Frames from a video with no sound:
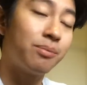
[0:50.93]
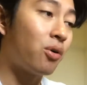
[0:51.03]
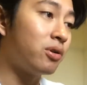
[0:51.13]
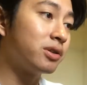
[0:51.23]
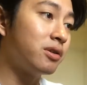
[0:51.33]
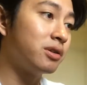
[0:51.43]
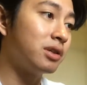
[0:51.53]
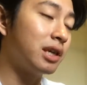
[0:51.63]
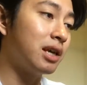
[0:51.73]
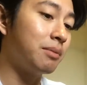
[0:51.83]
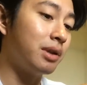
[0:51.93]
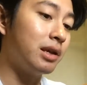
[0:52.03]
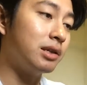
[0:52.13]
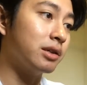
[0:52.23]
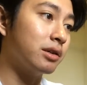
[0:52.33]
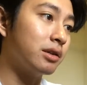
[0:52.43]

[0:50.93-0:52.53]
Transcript: Porn searches in Malaysia.